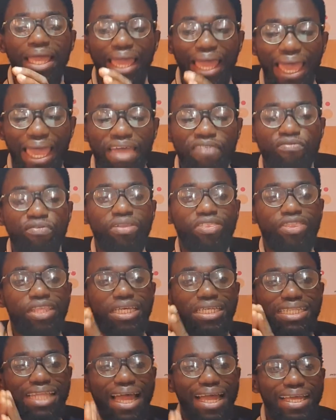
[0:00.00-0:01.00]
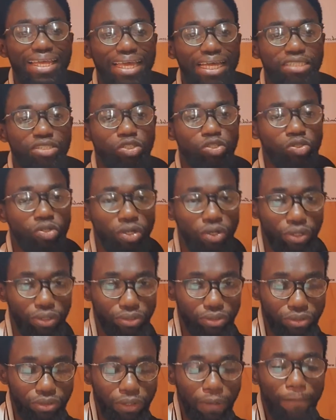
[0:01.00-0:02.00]
everything that gets
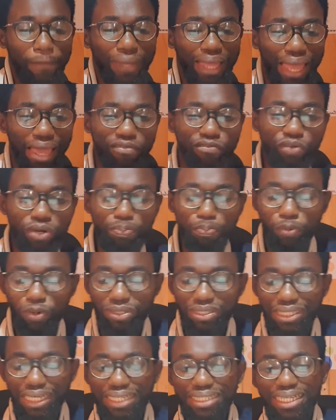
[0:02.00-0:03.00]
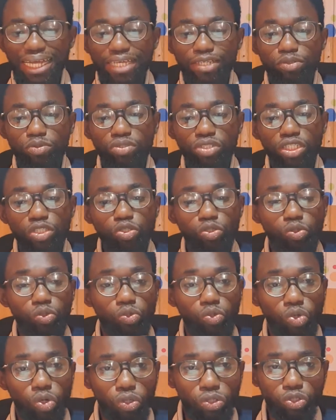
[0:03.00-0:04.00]
done, every process that you need to
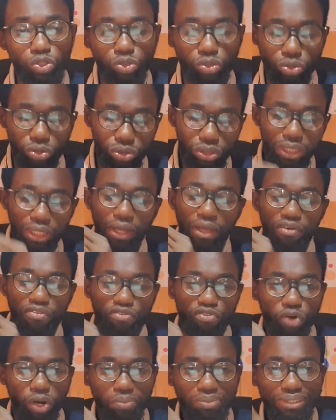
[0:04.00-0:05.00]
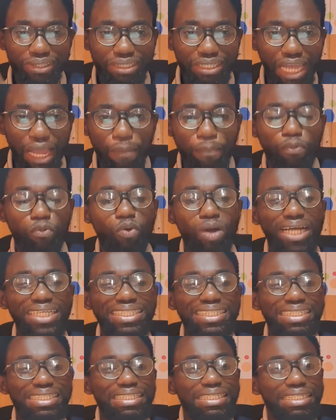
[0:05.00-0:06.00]
go through from step
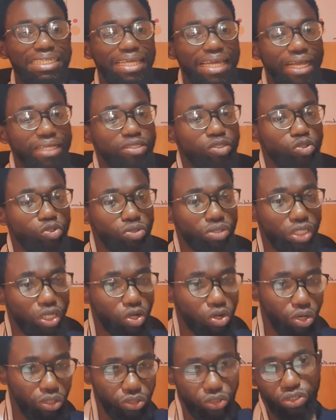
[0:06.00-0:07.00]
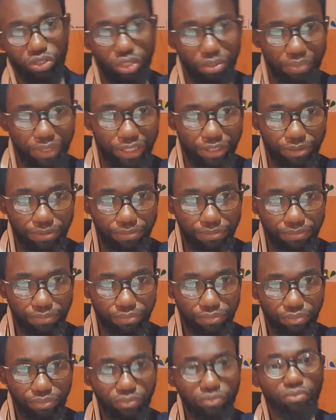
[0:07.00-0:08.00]
1 till it gets to the customer.
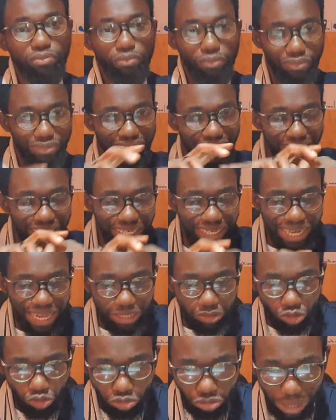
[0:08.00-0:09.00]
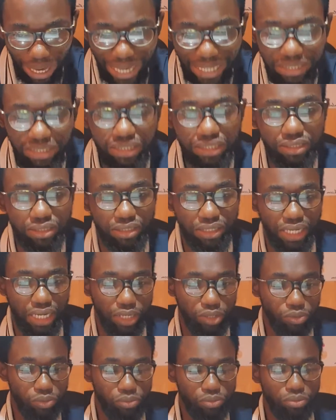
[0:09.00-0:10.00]
Let's write it down